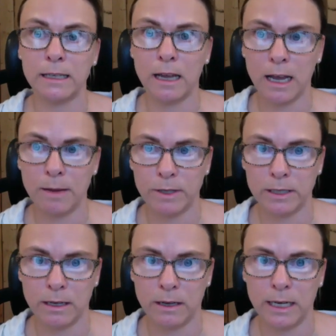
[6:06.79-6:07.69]
time
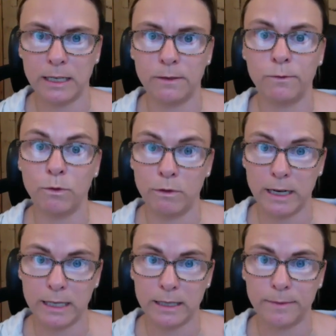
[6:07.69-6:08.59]
aside for
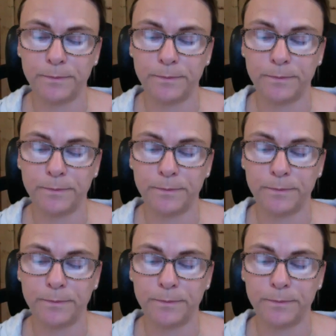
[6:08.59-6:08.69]
it.